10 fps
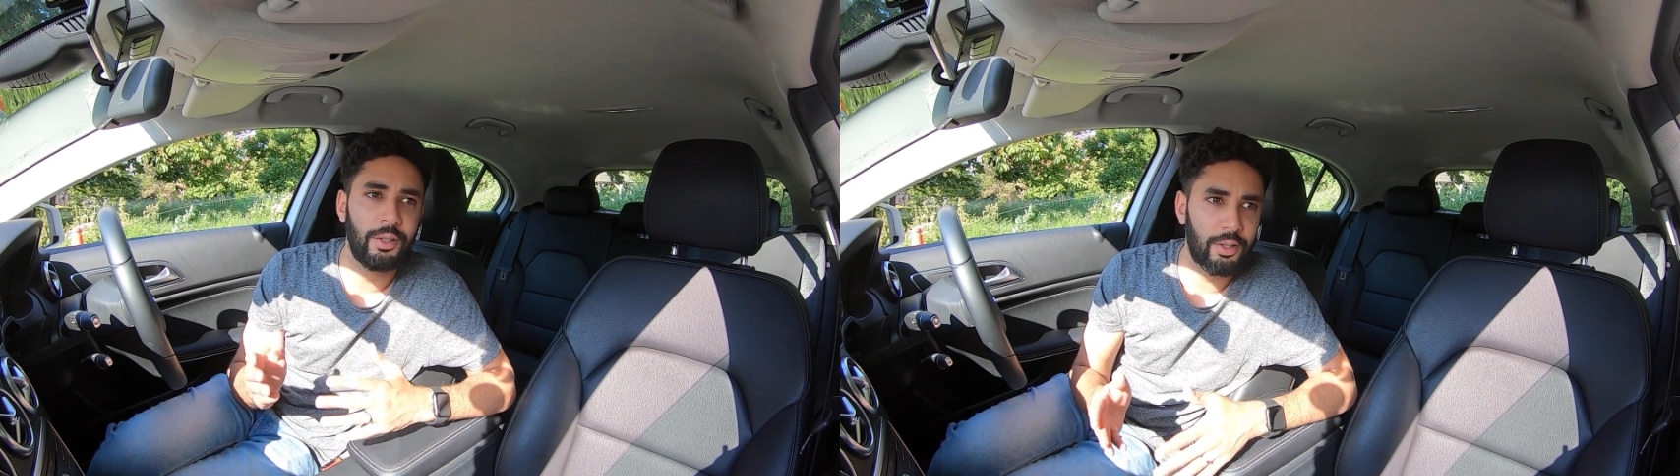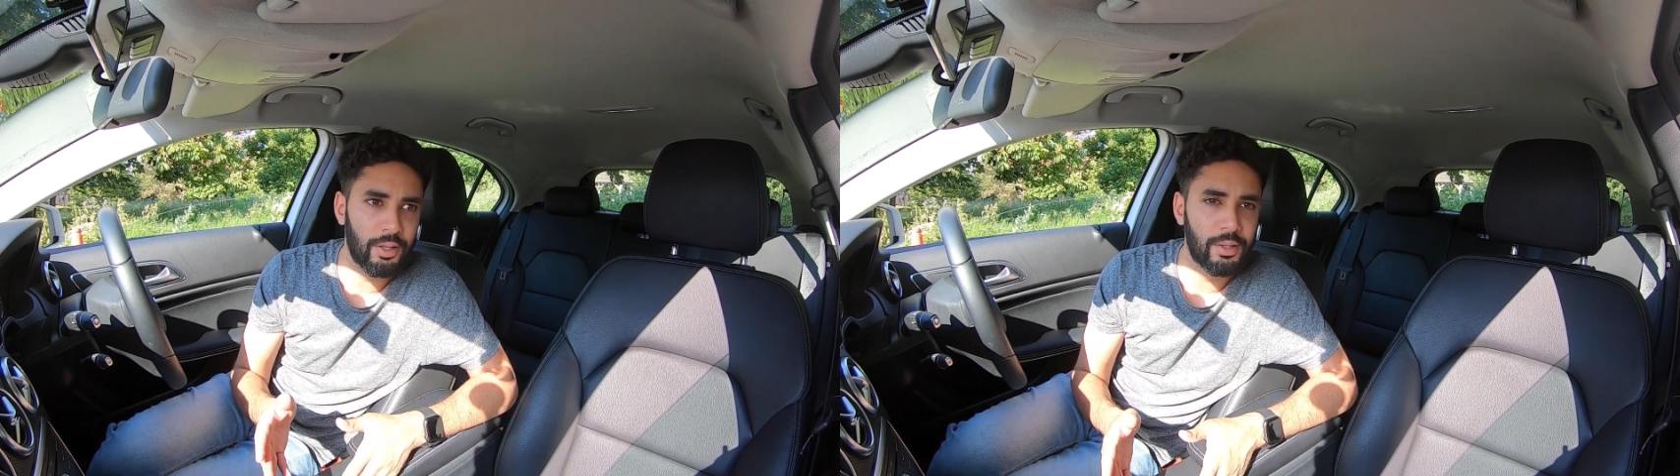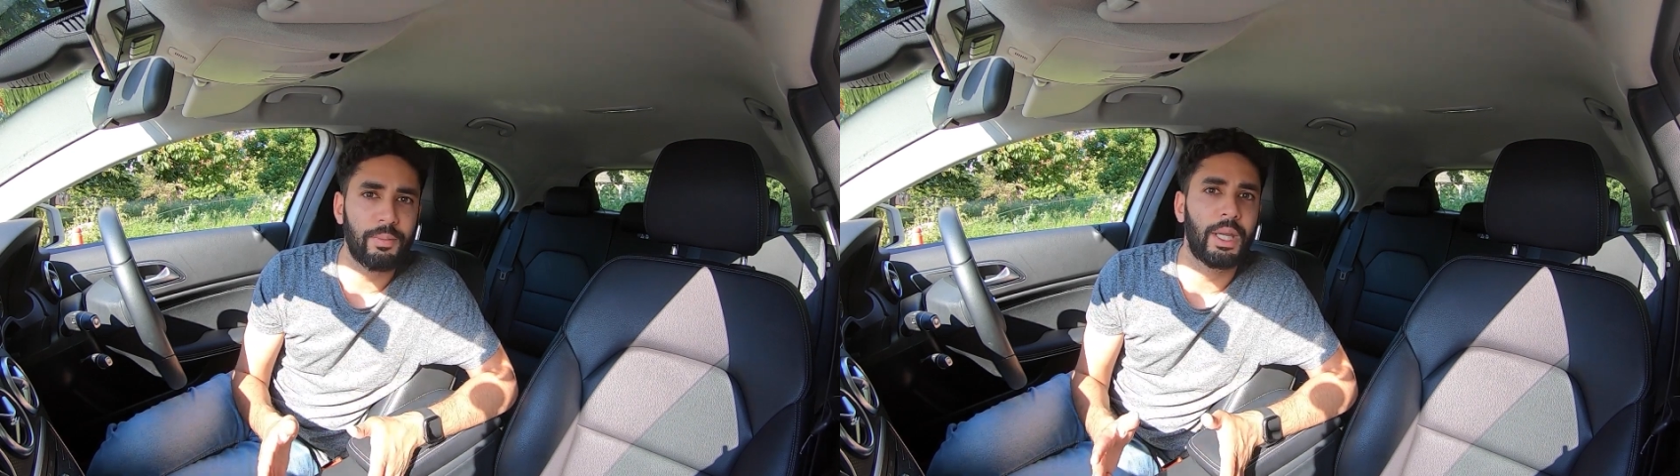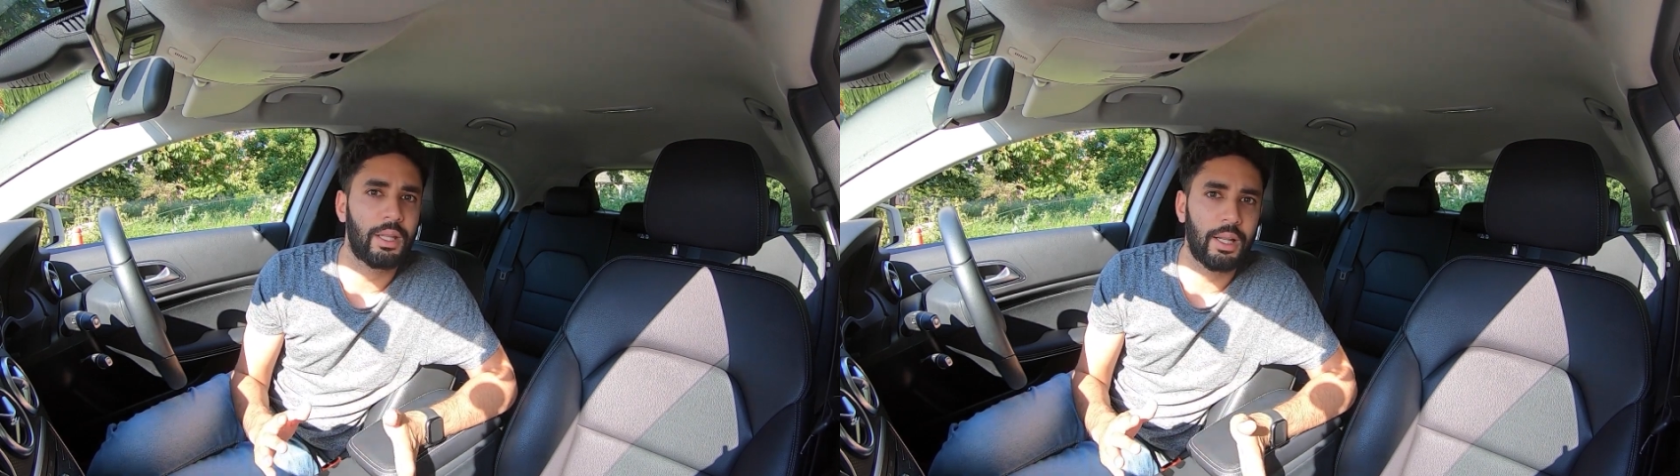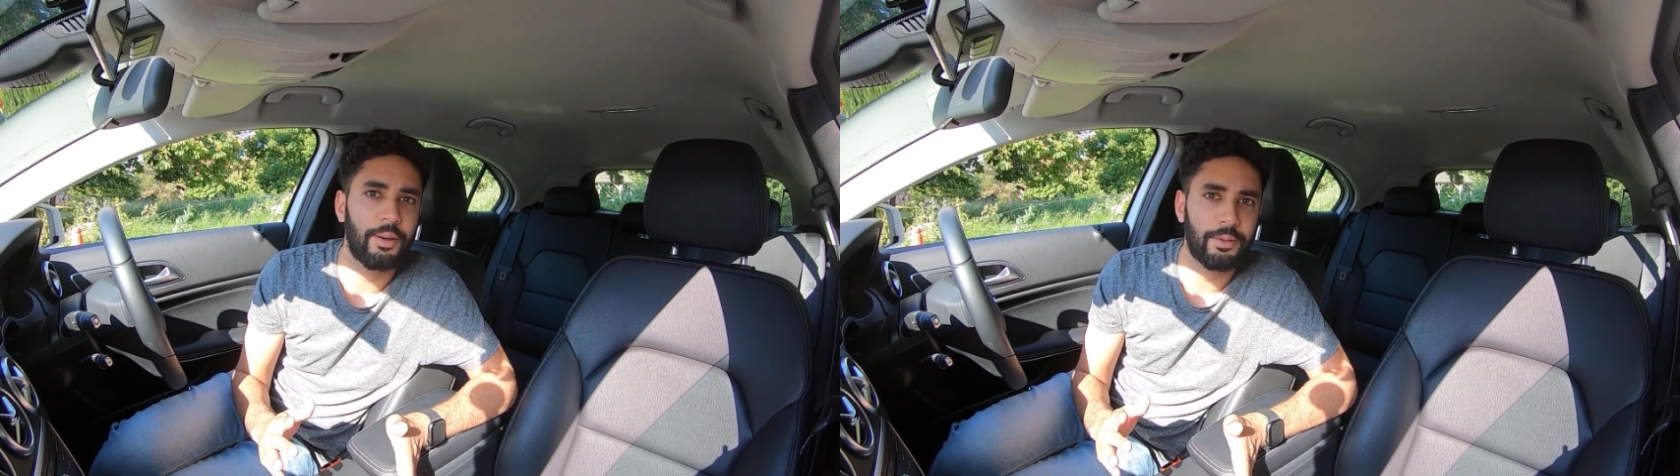just make
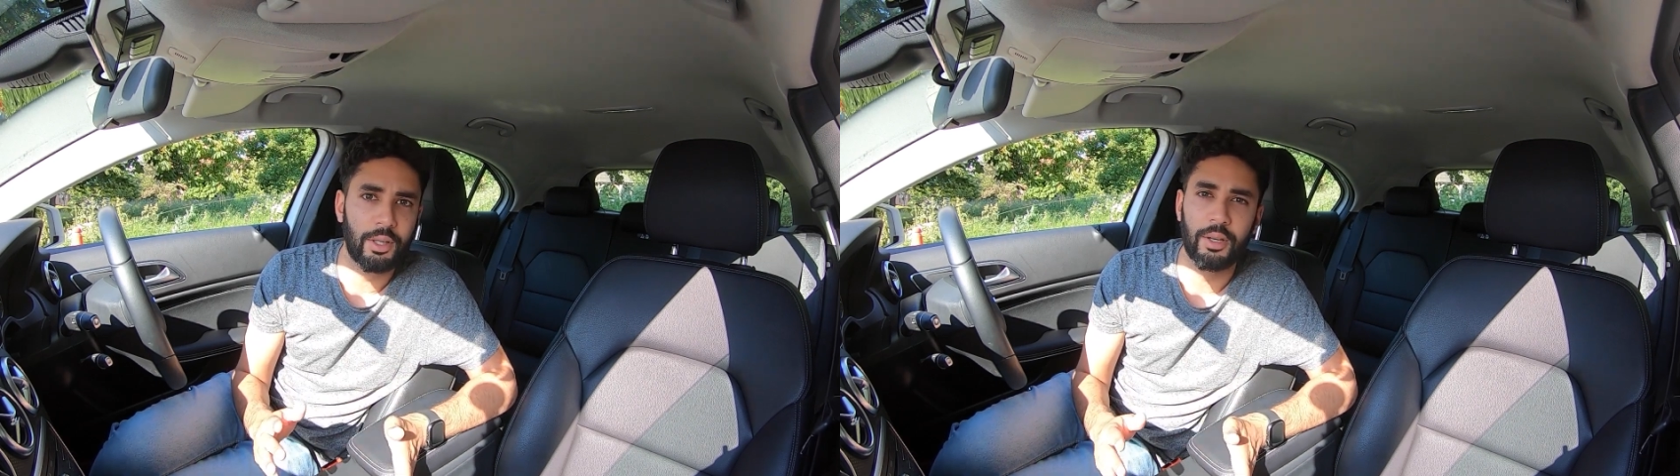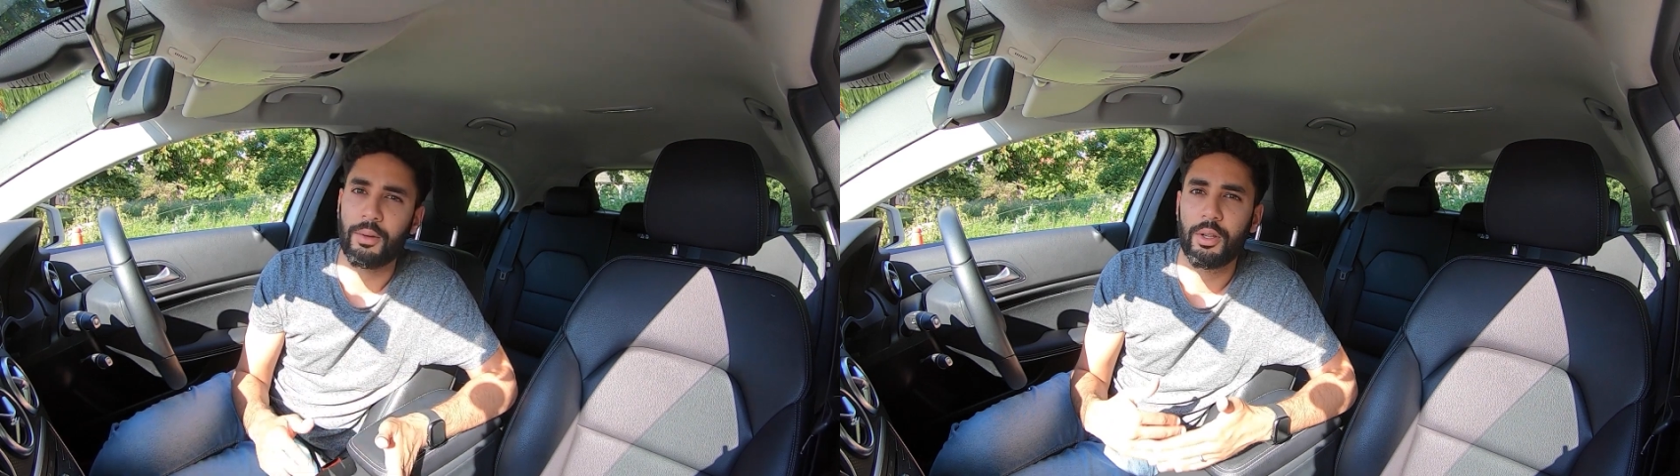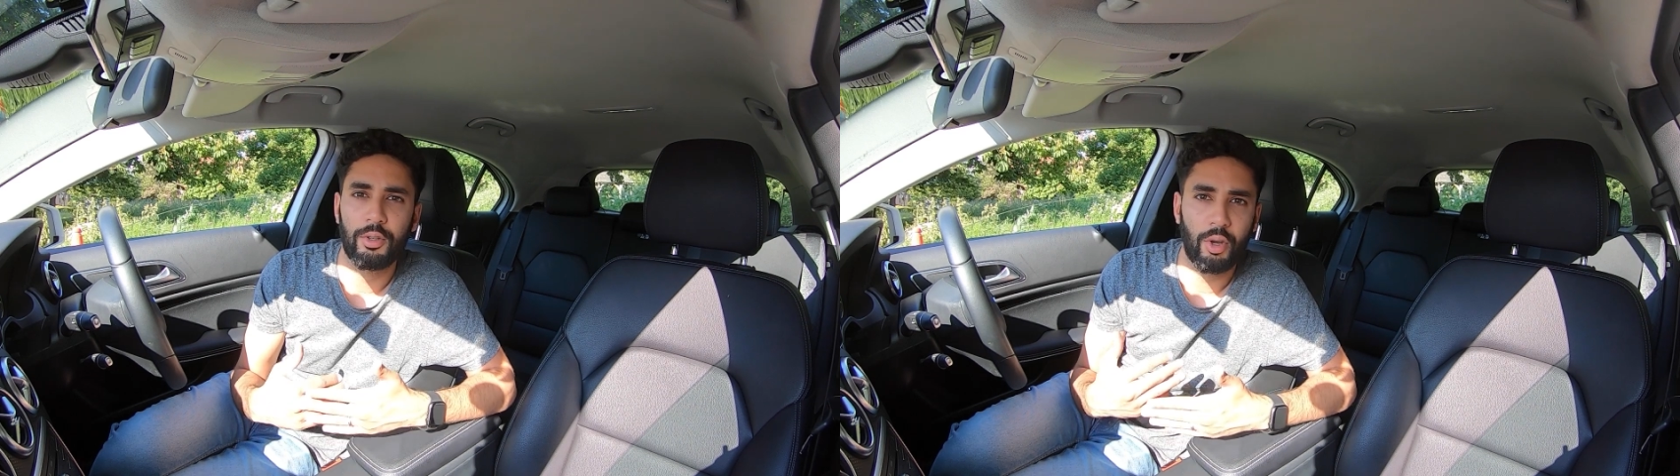the left turn.